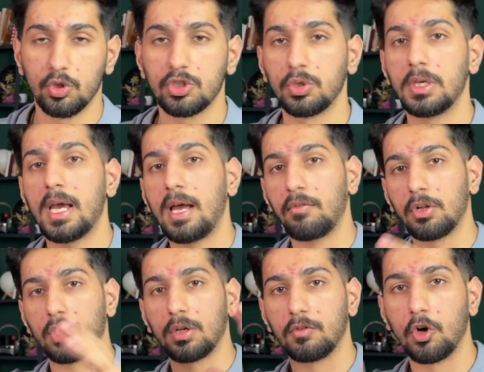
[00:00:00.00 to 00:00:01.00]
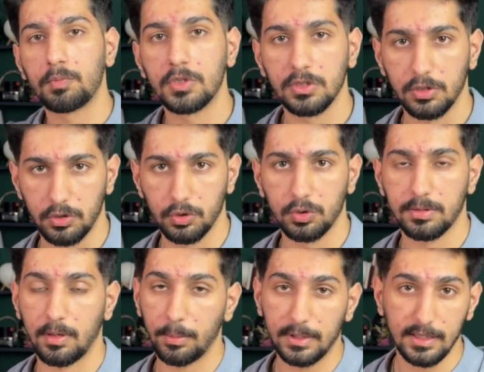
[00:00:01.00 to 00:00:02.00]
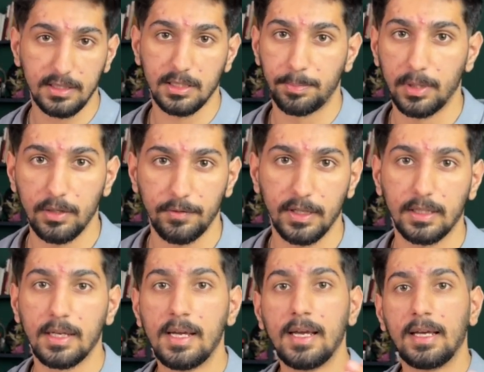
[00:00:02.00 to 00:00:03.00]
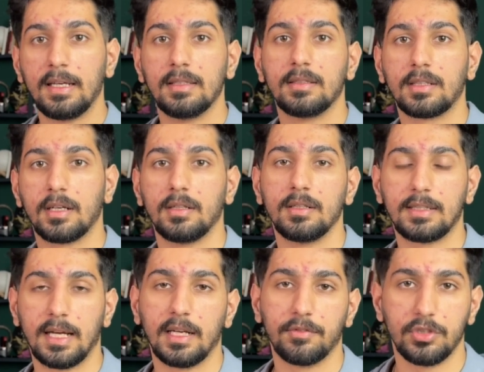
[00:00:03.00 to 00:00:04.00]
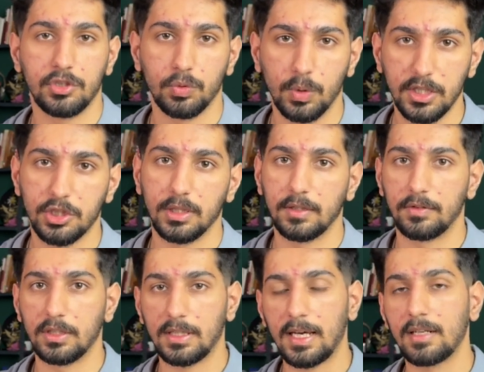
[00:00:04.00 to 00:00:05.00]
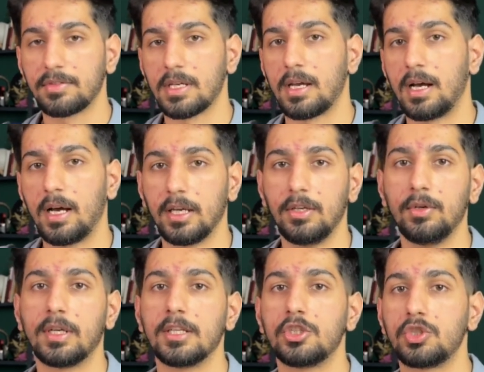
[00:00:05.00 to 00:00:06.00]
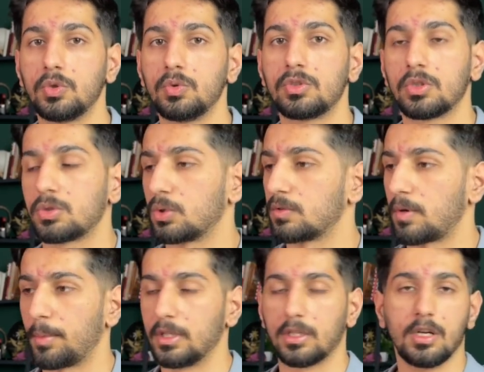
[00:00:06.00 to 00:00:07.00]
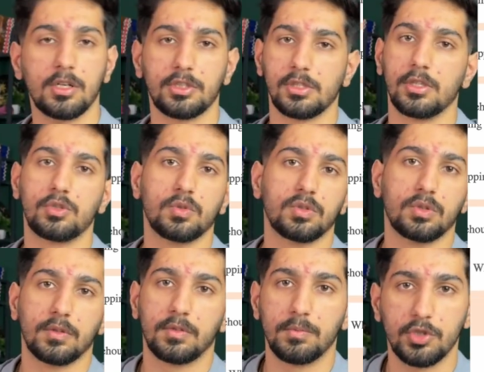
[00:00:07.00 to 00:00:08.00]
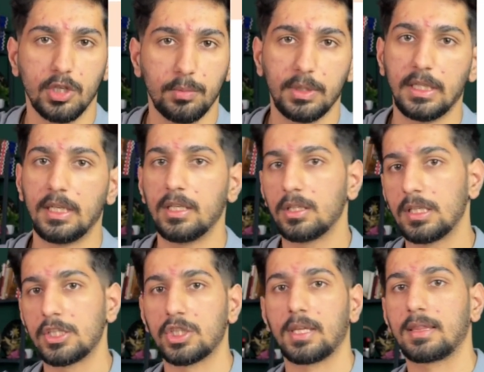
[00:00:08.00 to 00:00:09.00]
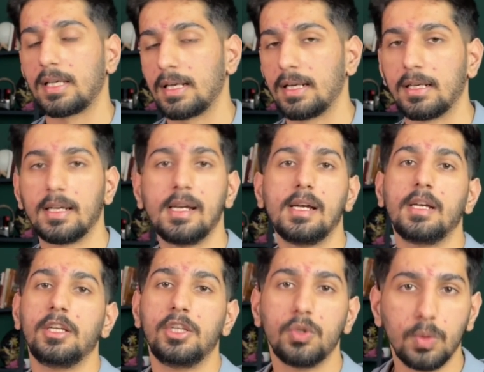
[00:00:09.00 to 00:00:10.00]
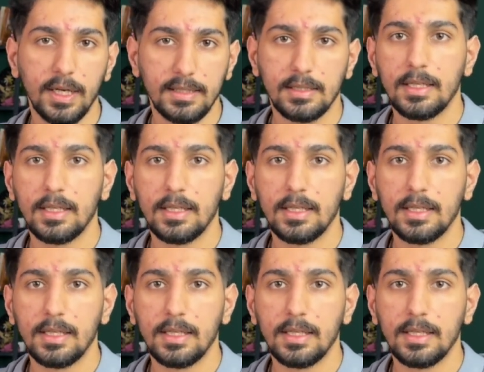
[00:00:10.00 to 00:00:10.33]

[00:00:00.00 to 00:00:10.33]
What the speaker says: So you have a lot of options to choose from. And this is perfect in the current tariff situation. If the tariffs are high, you can choose to source from other countries. You can choose to source from Germany, Indonesia, Thailand, US.